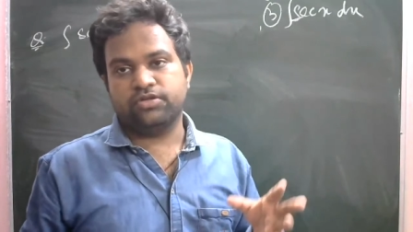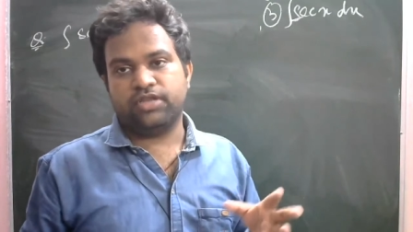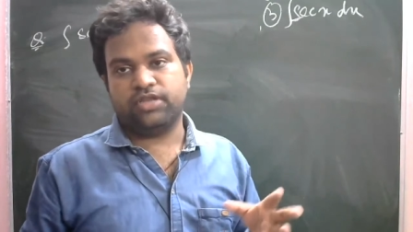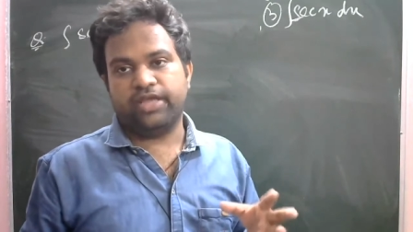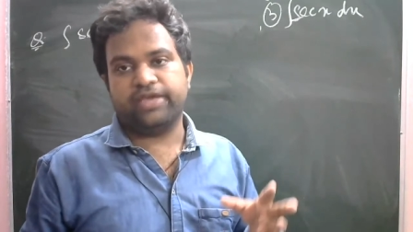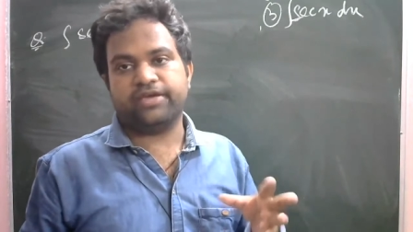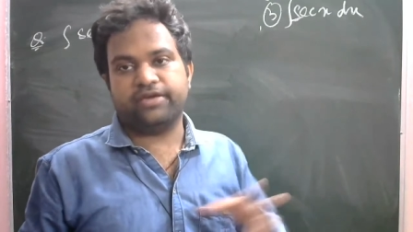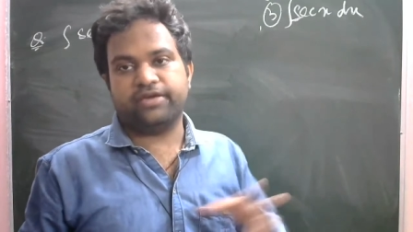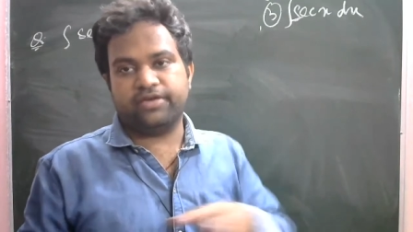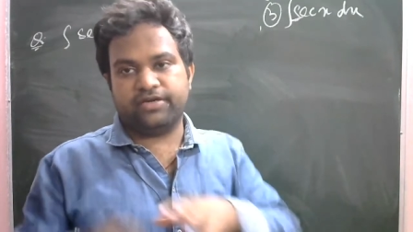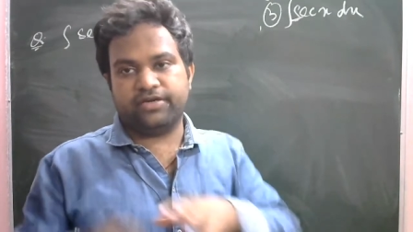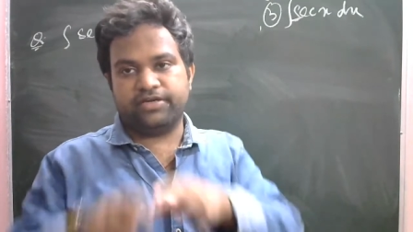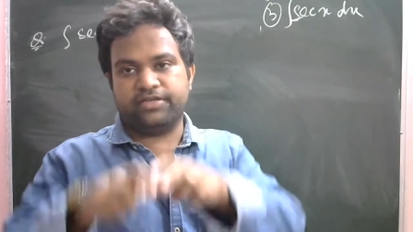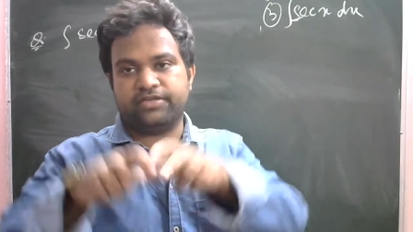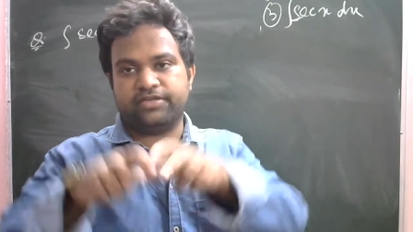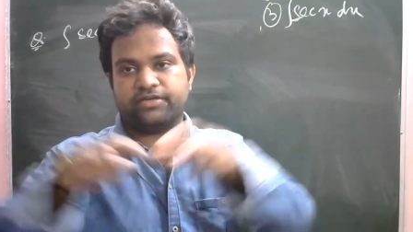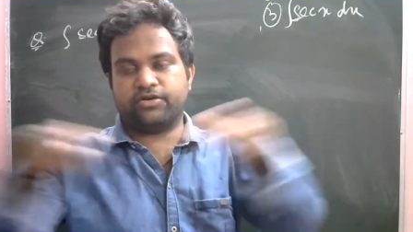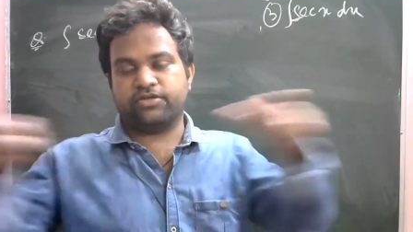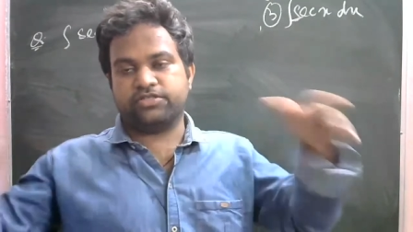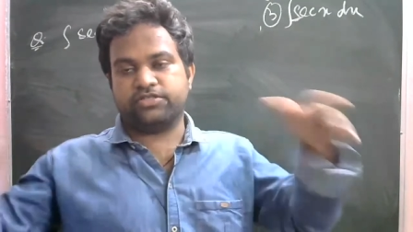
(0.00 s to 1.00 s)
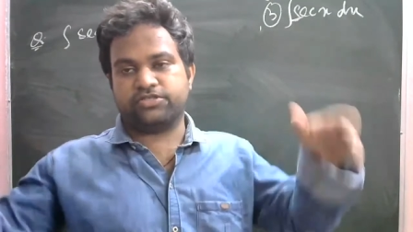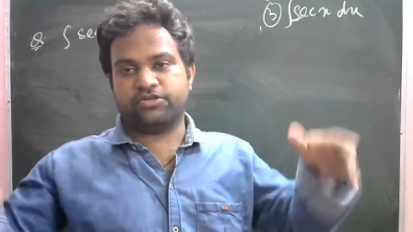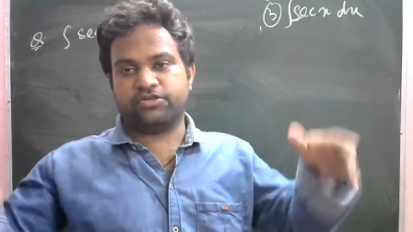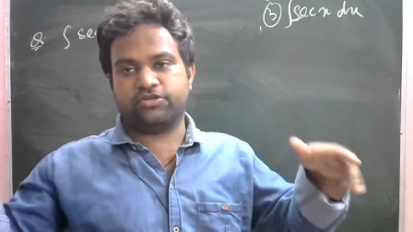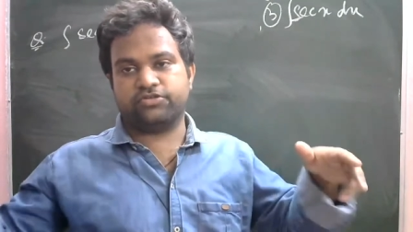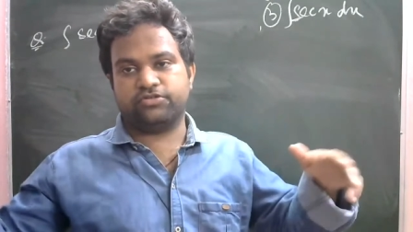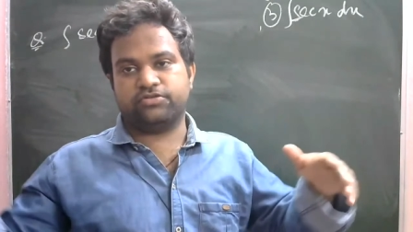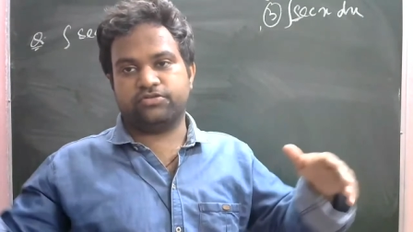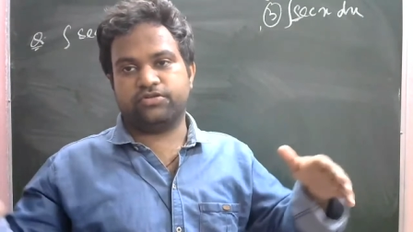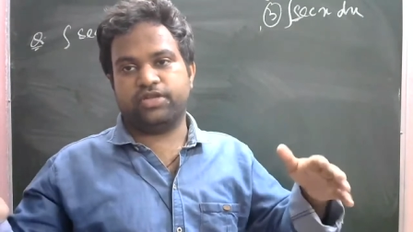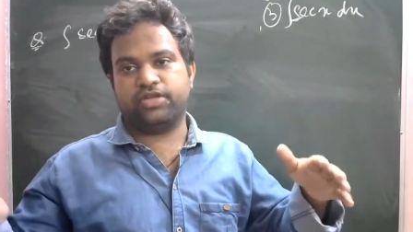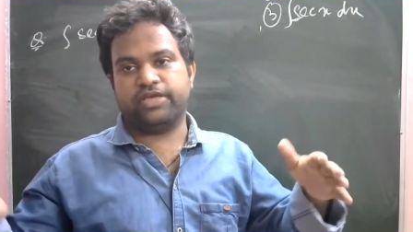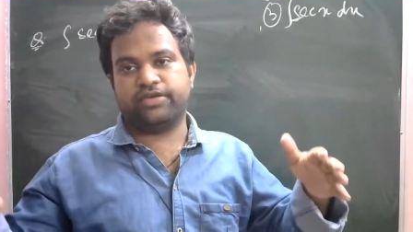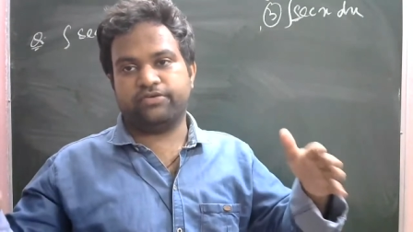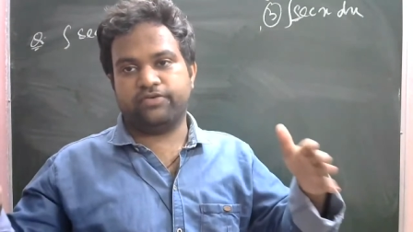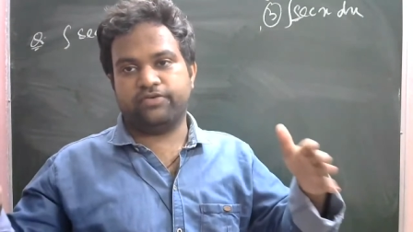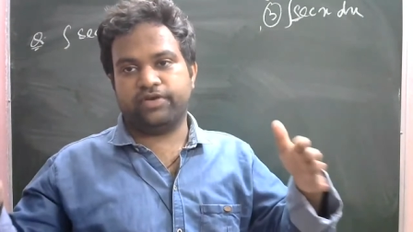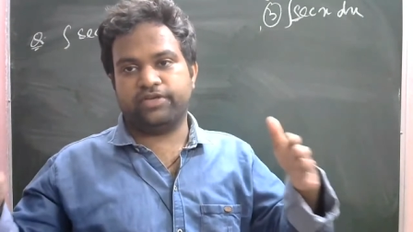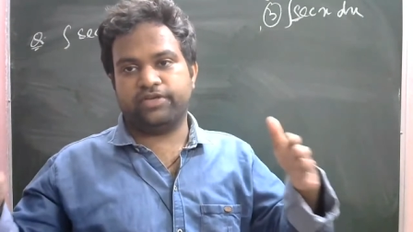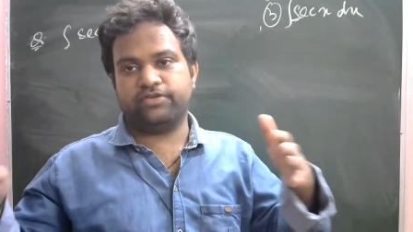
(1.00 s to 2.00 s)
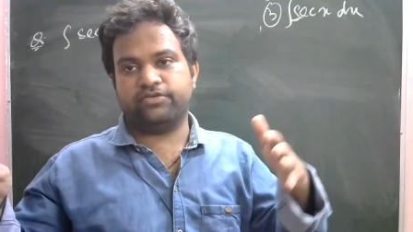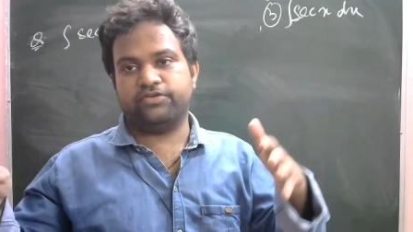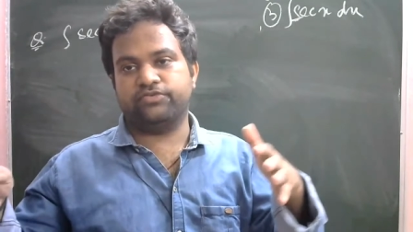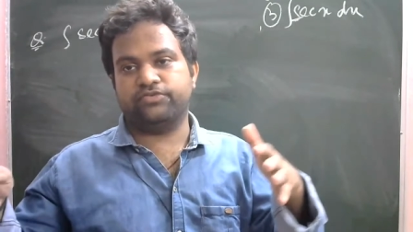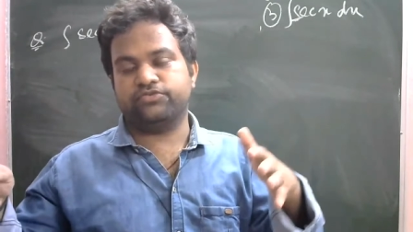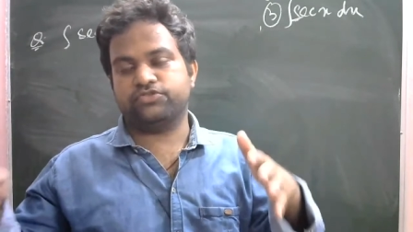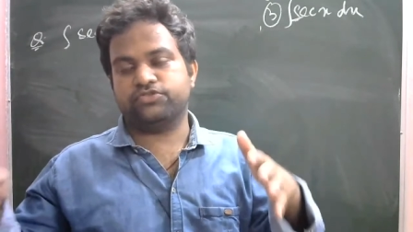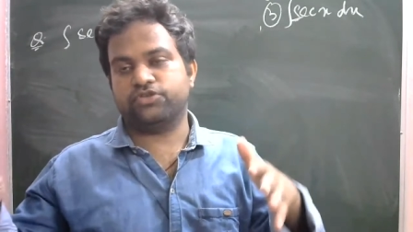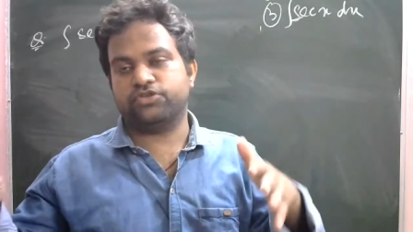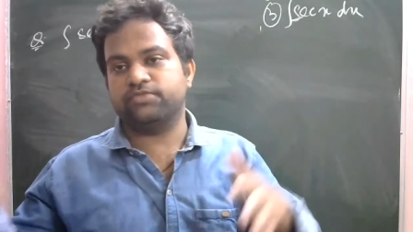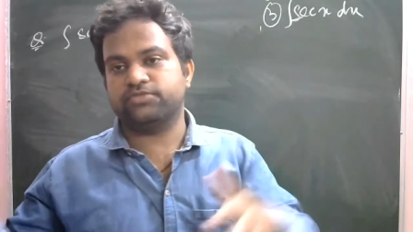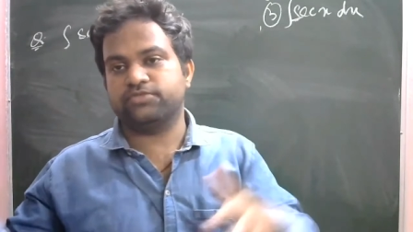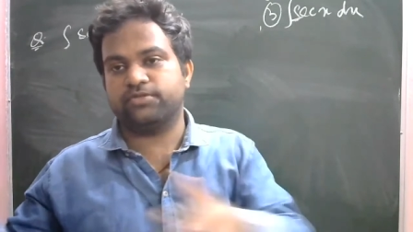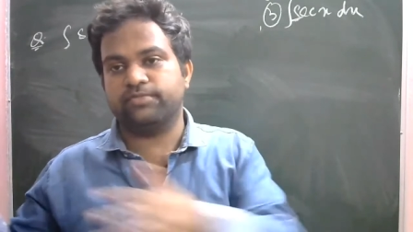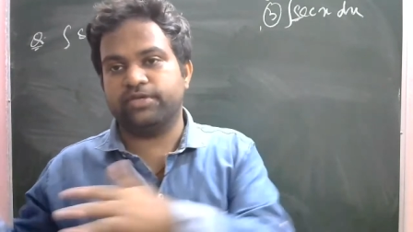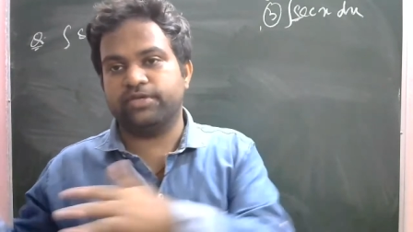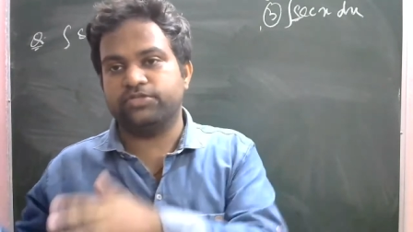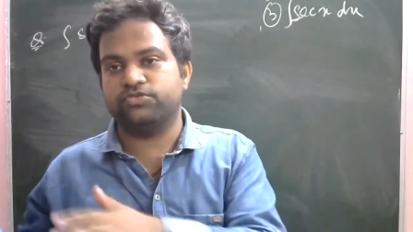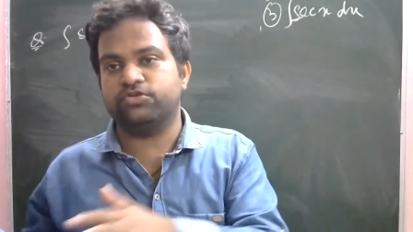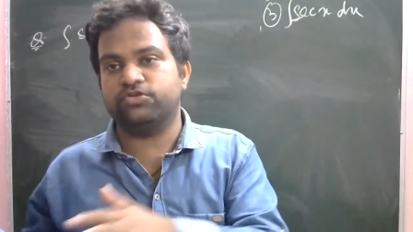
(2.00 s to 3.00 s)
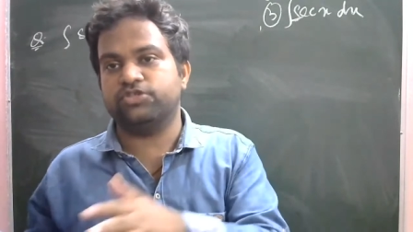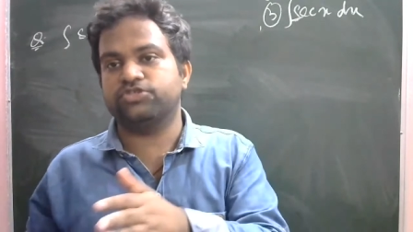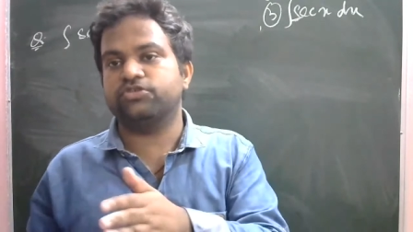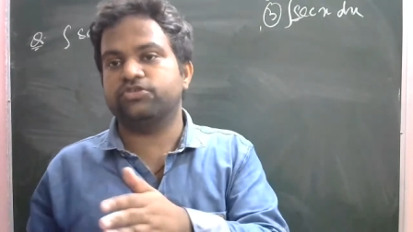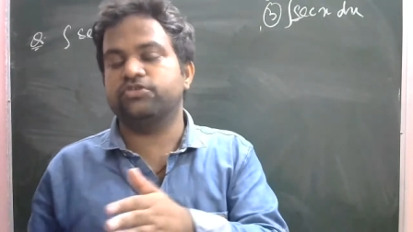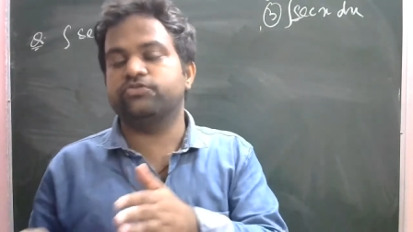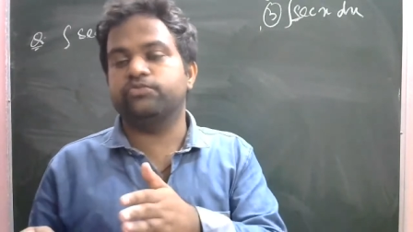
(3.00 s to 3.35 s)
like in construct, like when you solve some mensuration,